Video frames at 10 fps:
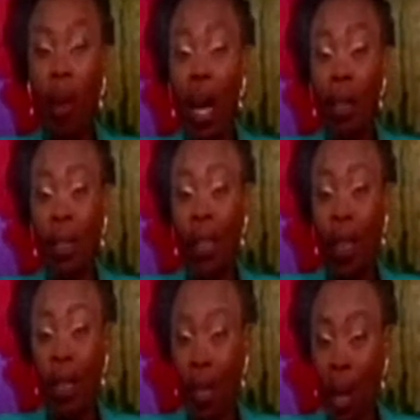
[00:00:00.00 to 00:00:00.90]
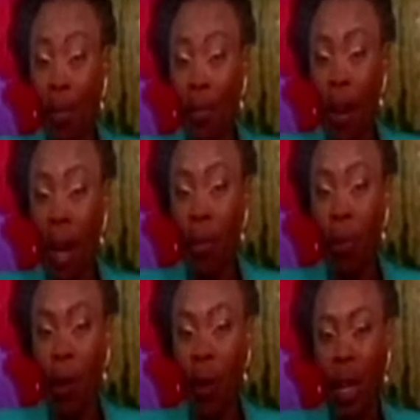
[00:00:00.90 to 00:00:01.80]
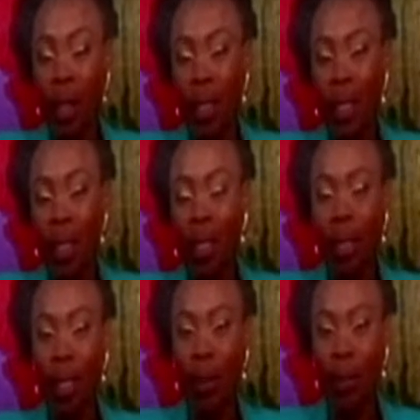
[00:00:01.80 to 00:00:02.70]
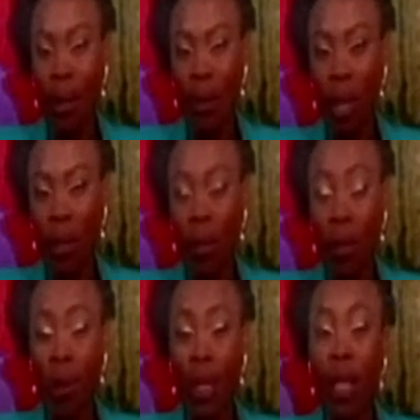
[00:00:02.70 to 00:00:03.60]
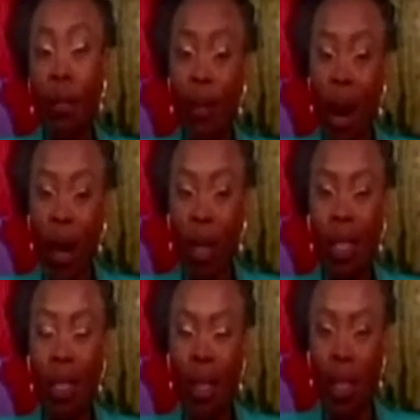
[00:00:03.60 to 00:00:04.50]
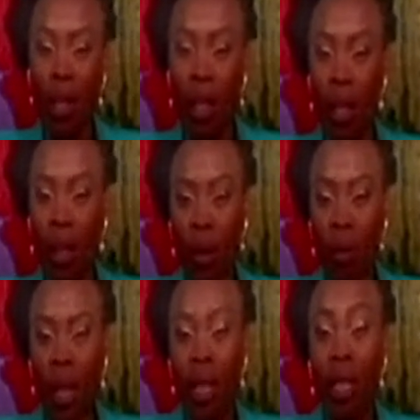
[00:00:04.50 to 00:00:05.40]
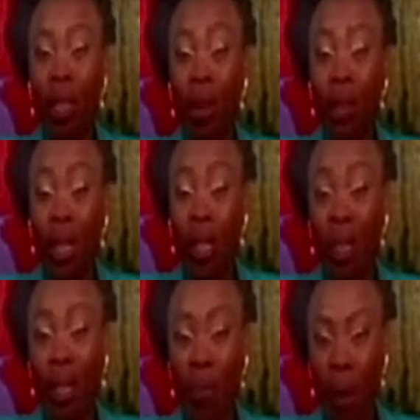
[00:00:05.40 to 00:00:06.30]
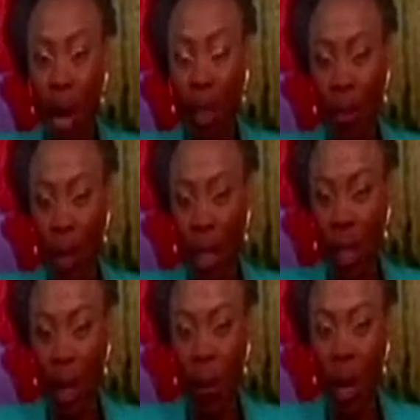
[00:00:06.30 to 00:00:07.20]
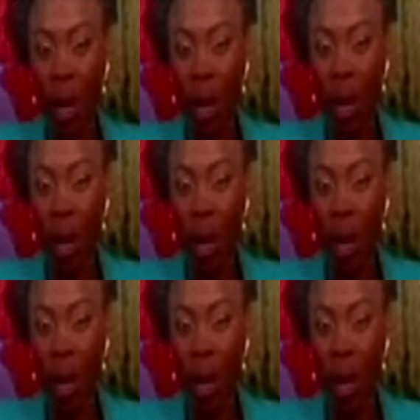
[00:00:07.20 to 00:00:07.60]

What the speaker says: Blasts and gunfire broke out in the city of Damaturu as violence continues to plague the northeastern part of Nigeria.